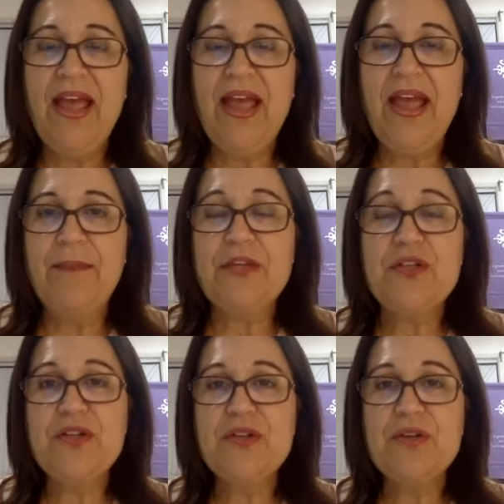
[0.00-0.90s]
And
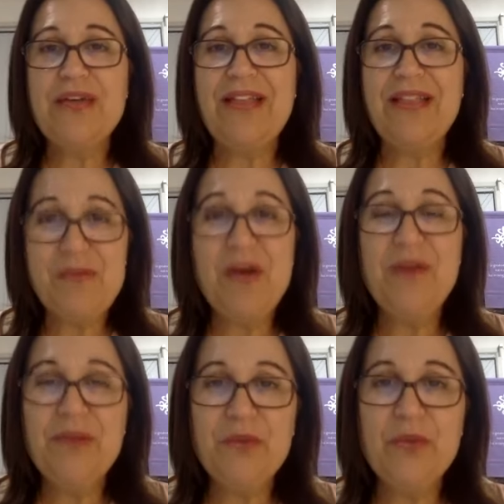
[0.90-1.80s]
at the
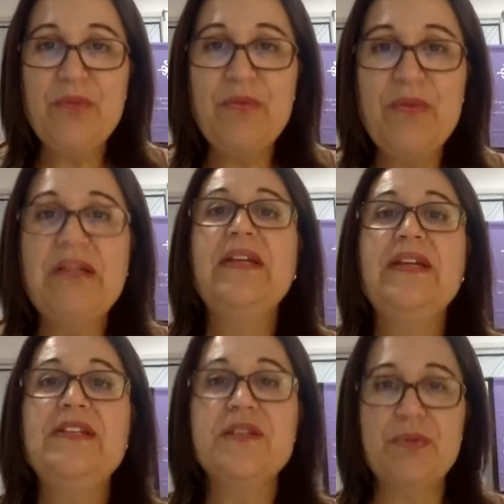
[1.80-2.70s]
moment, we really
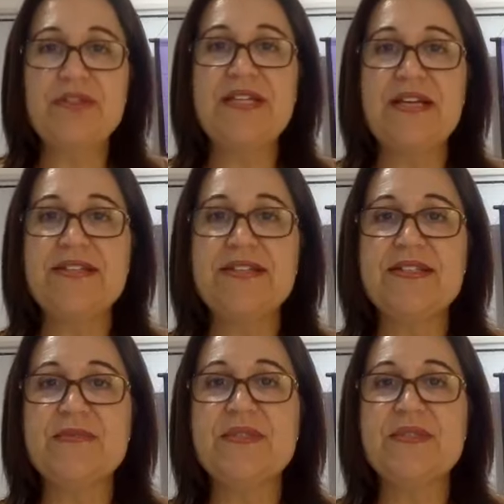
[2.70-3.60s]
need to boost our
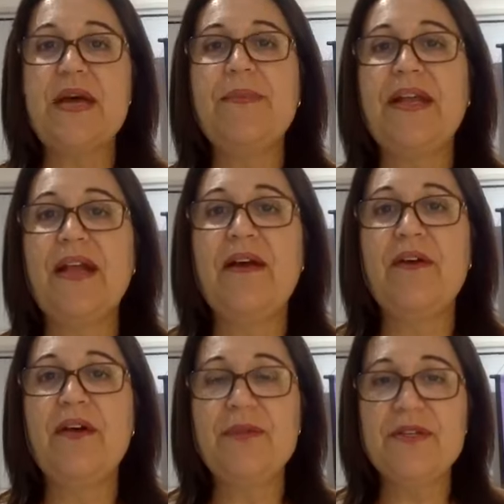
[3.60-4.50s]
systems up and
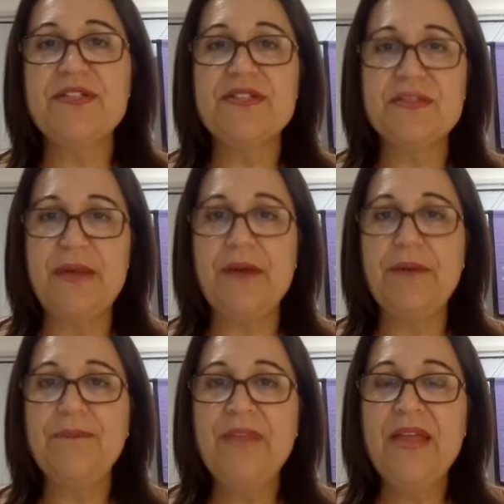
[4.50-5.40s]
our immune system
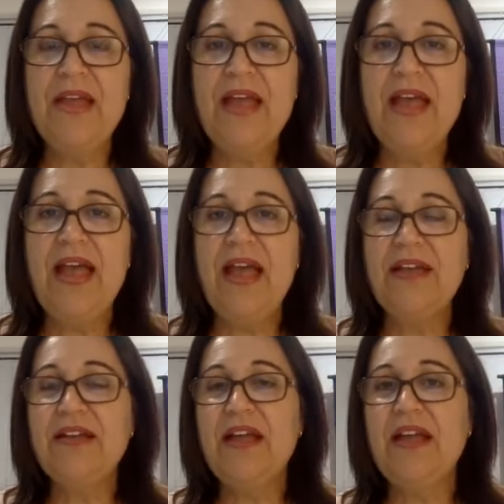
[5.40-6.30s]
up.
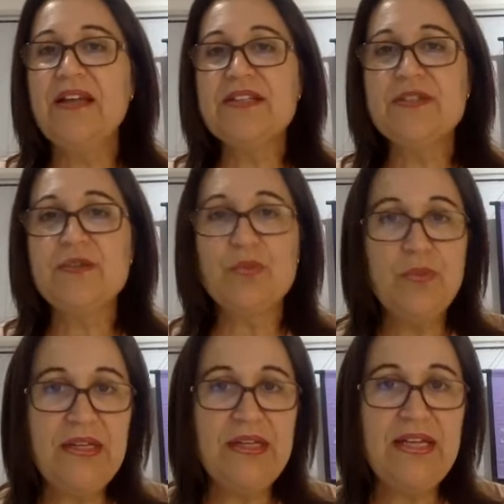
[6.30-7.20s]
And it's
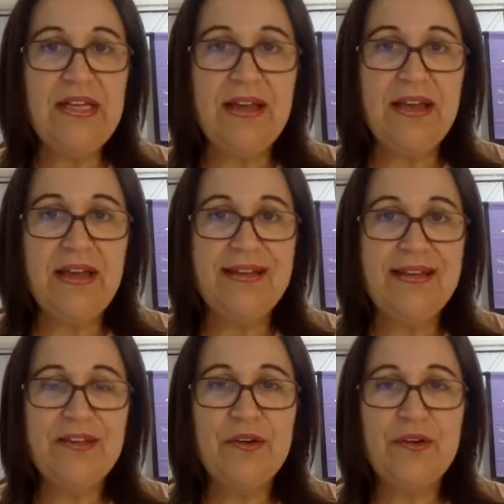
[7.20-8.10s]
really,
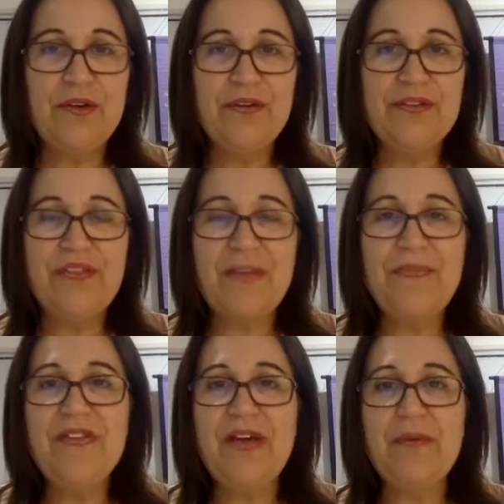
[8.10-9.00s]
you know,
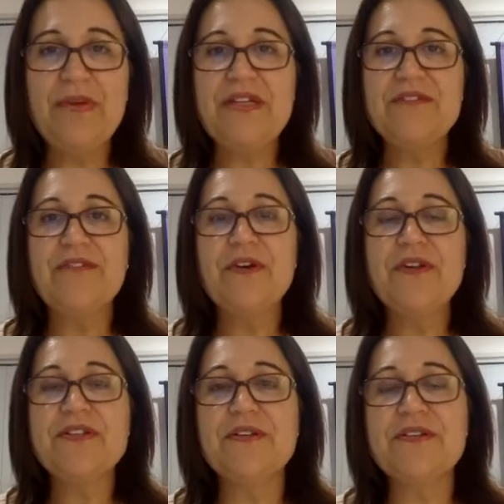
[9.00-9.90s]
something that we need to
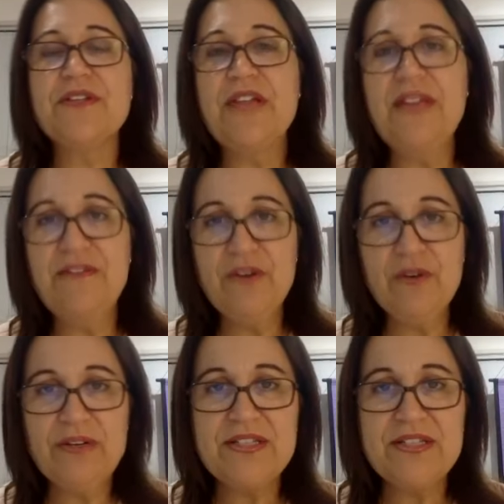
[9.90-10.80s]
focus on. So if
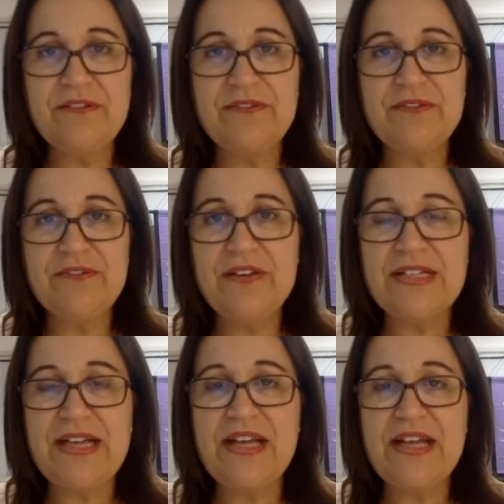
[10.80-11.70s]
you're in
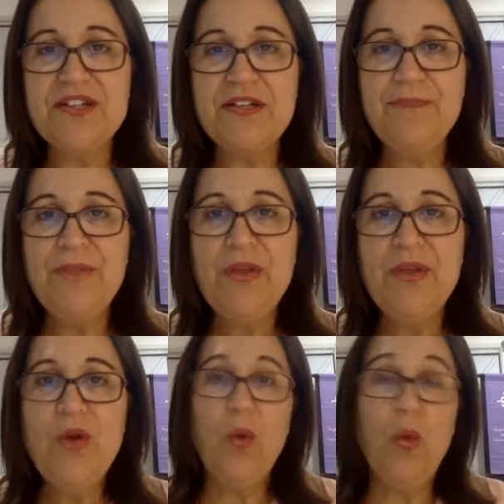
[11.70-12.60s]
isolation
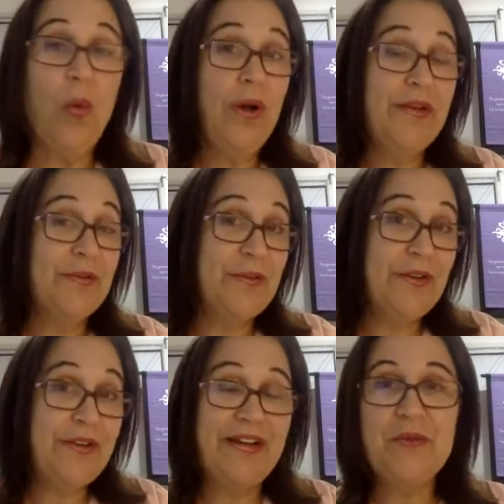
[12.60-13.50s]
or you're not
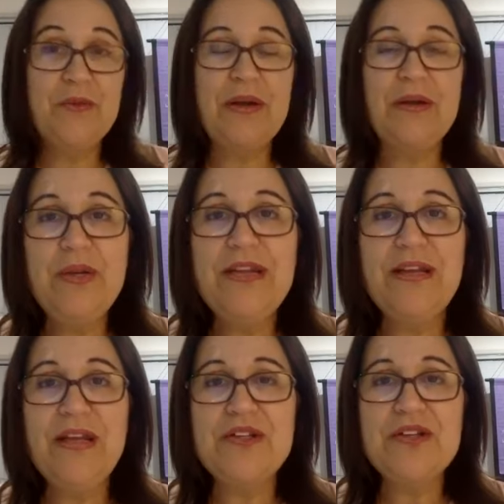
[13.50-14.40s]
and you are
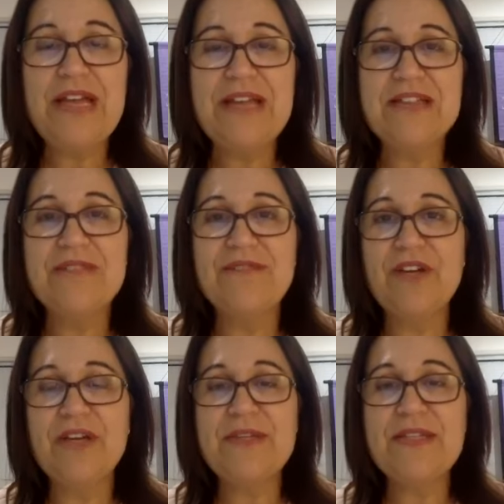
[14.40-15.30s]
looking to get some
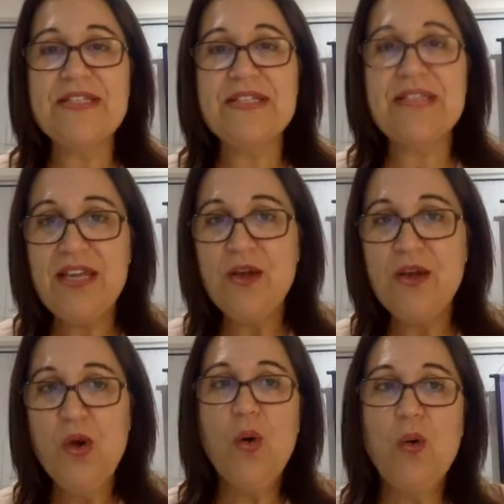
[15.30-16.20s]
vitamin C
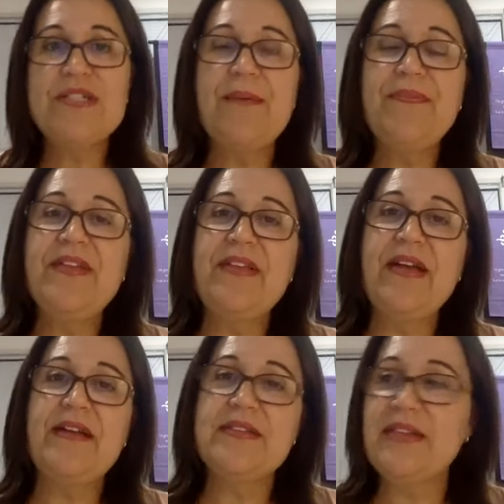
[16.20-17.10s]
or something
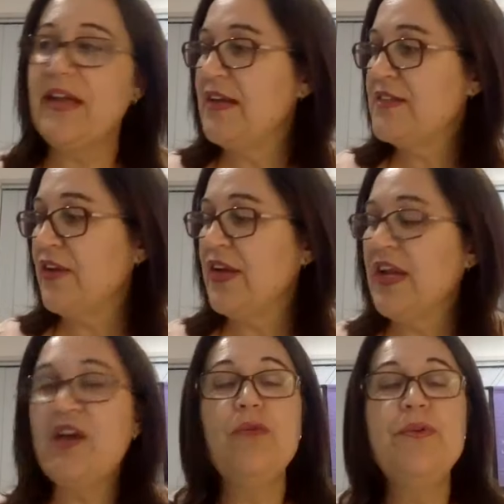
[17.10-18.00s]
that is going to
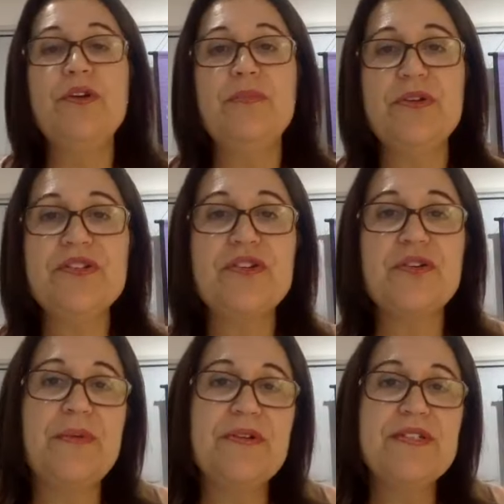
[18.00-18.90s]
help you boost your
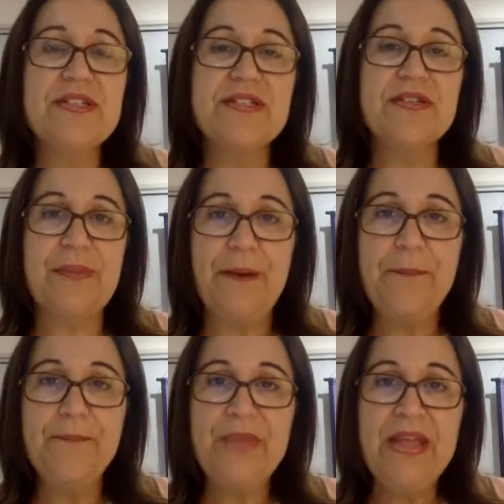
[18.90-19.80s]
immune system
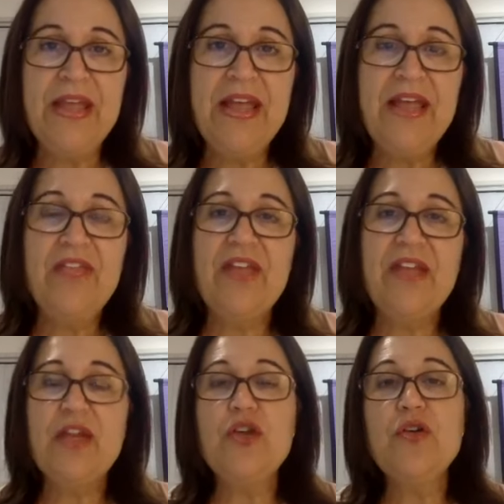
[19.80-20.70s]
up, then
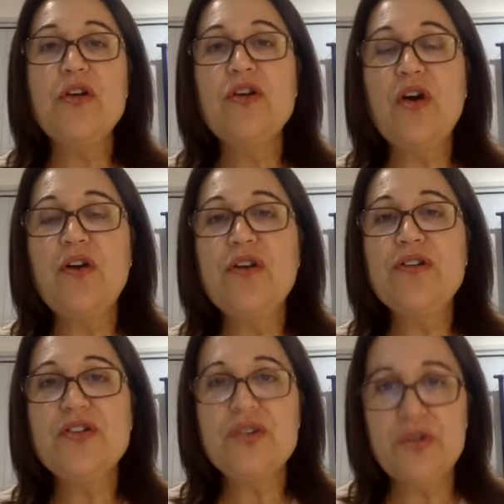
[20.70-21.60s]
you can go
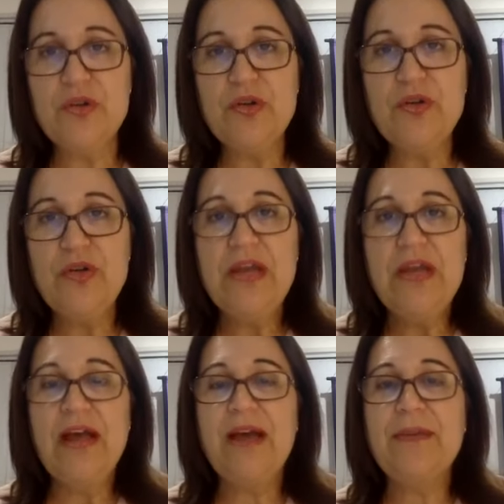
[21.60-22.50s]
to
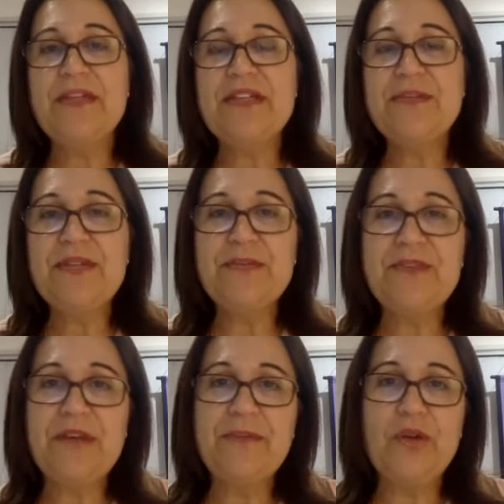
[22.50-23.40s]

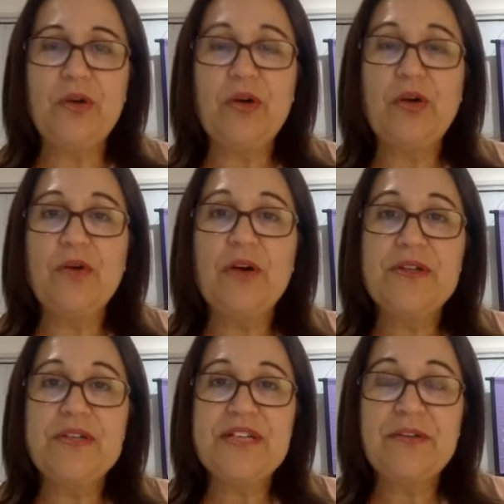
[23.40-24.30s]

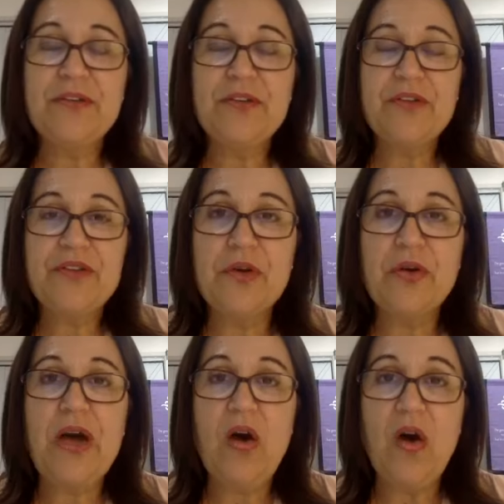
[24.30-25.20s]

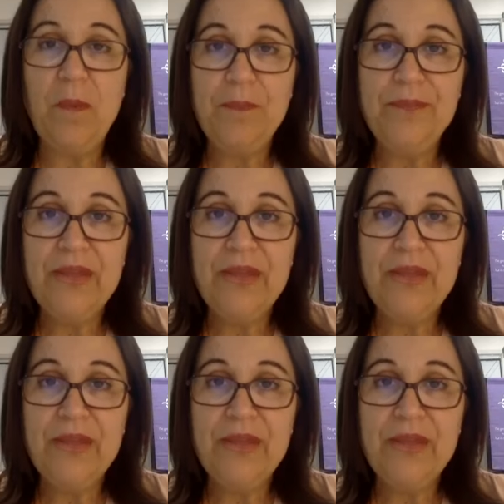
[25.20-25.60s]
www.goldcoasthealthcoaching.com,